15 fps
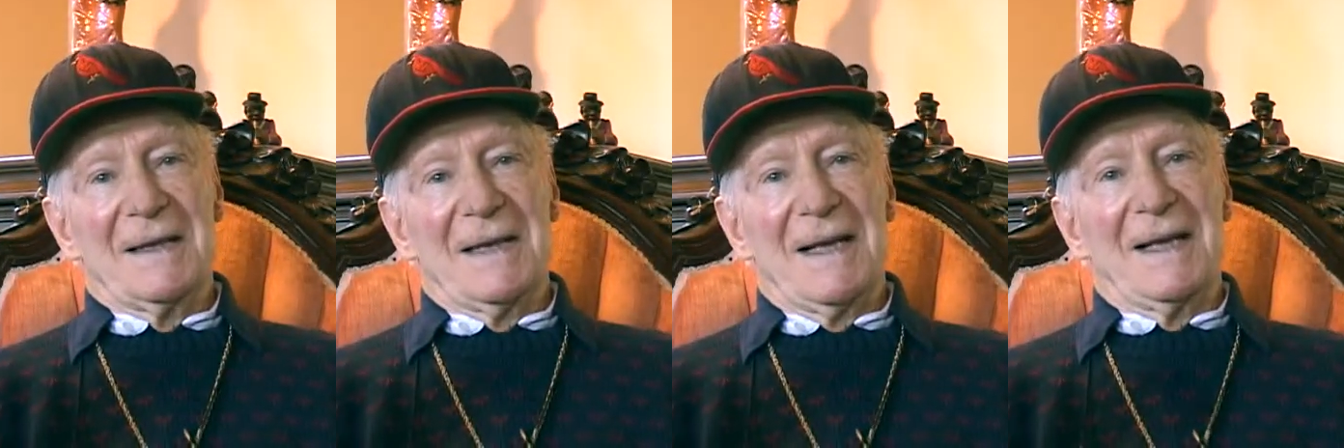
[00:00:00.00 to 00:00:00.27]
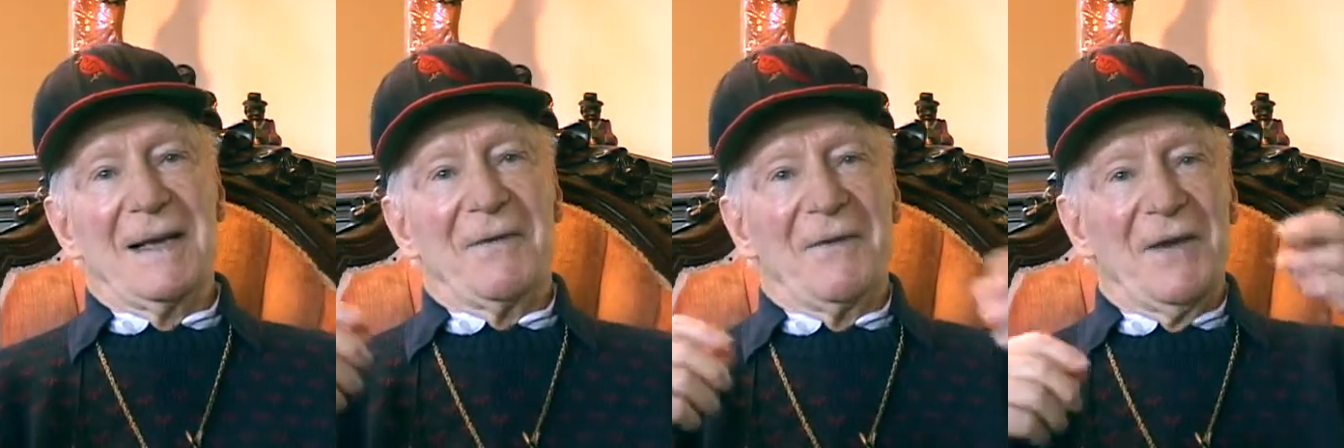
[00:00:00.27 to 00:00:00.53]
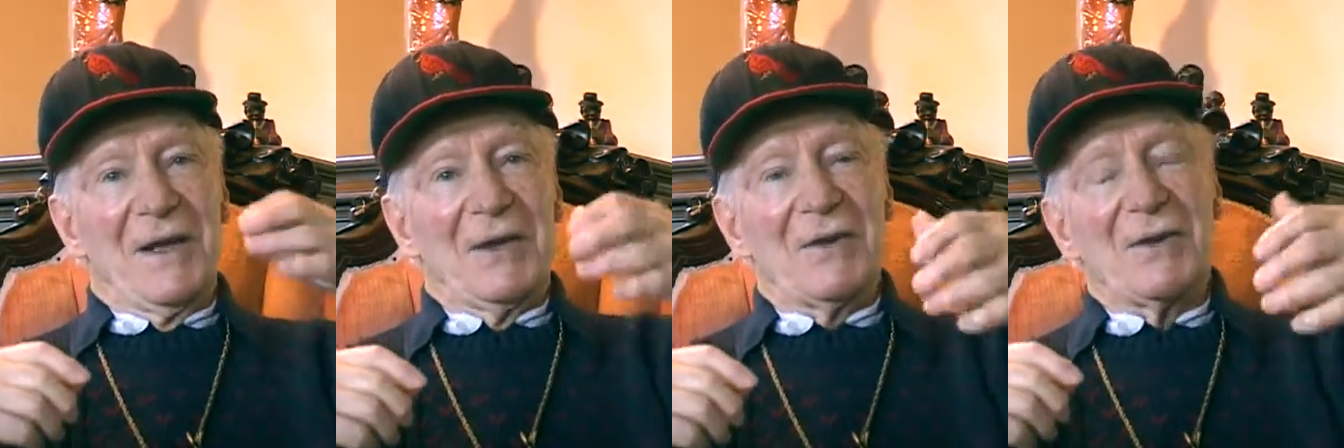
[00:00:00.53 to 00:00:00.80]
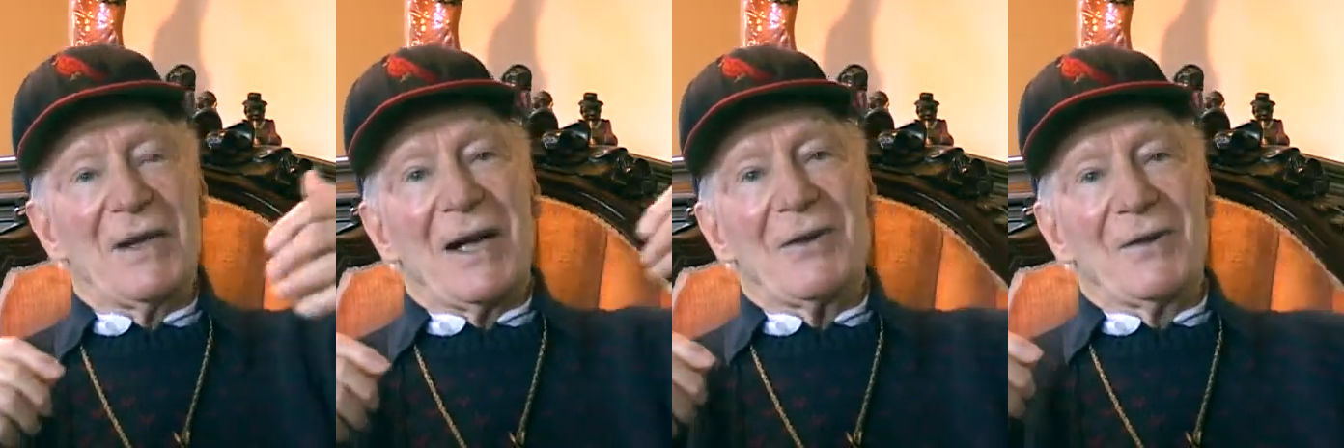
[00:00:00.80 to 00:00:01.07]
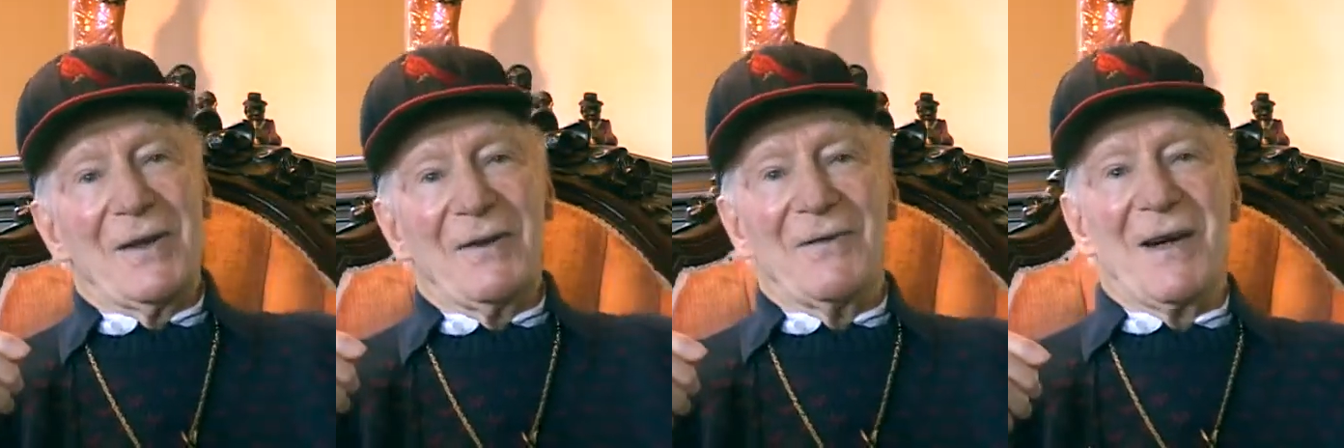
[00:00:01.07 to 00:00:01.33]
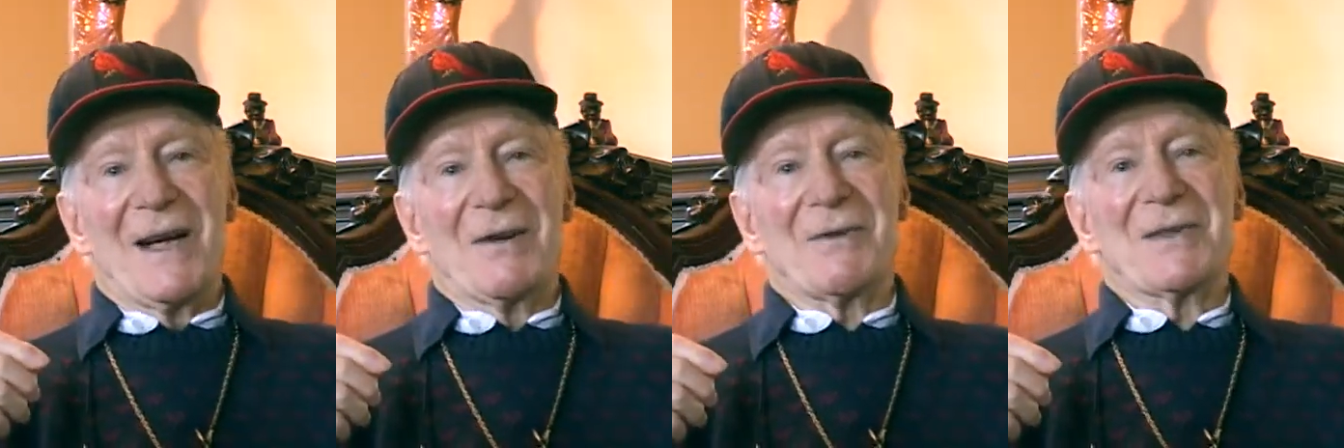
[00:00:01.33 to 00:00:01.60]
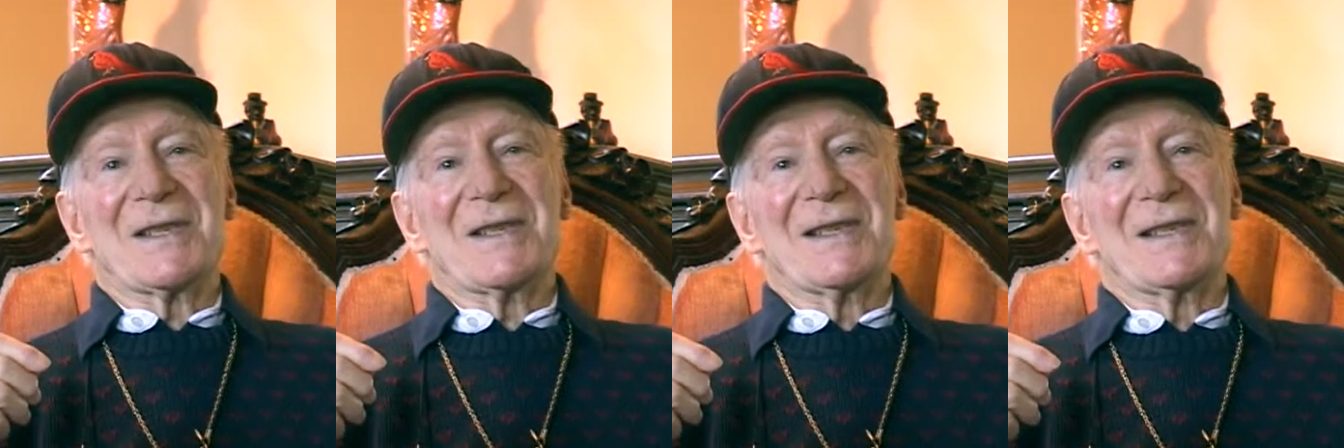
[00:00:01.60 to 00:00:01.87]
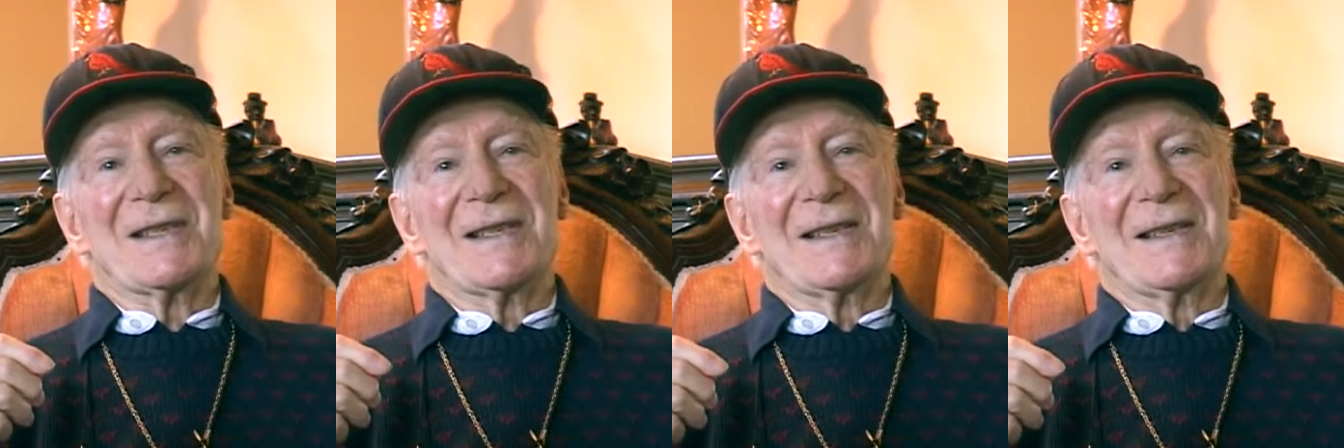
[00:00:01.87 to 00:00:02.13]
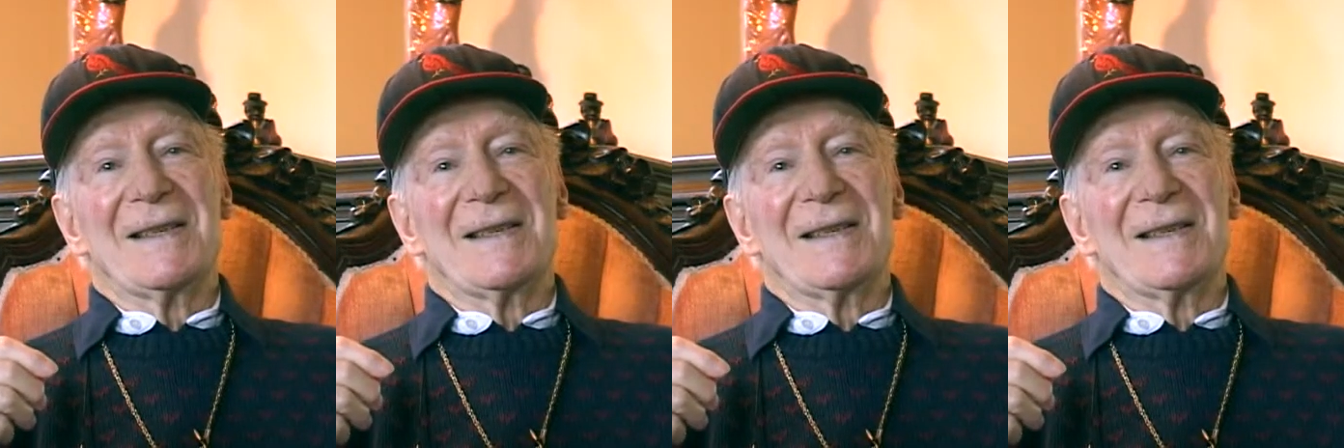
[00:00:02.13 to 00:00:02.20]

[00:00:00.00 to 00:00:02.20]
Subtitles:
And it filtered out the viruses.